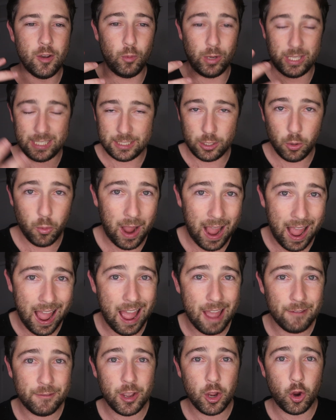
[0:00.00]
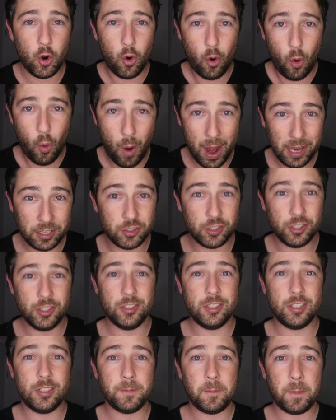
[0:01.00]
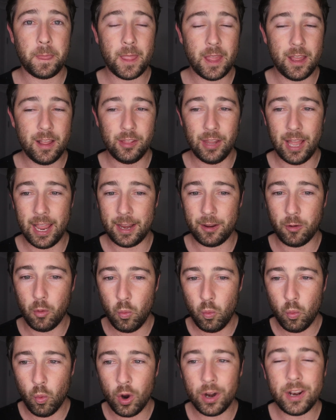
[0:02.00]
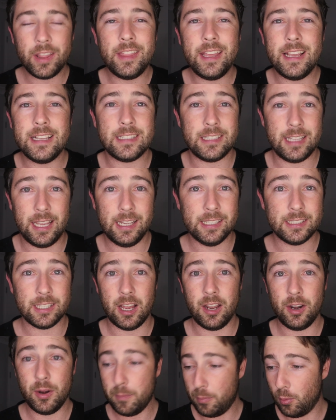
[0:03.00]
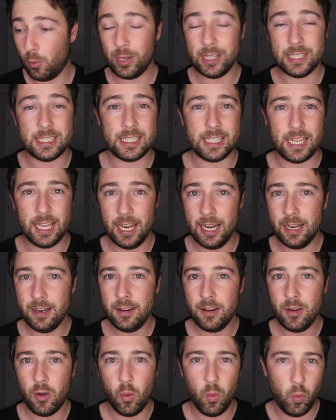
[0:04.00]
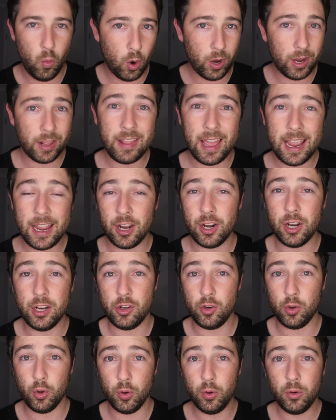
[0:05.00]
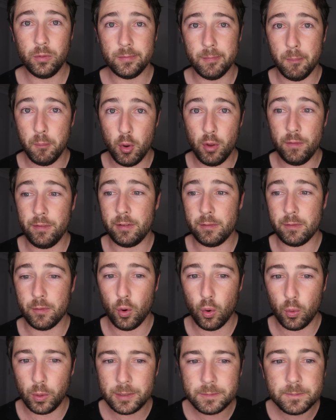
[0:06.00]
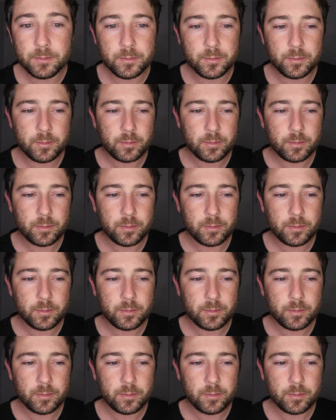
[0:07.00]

We still have questions. Like, what are these things under Boyd's skin? What are they going to do moving forward?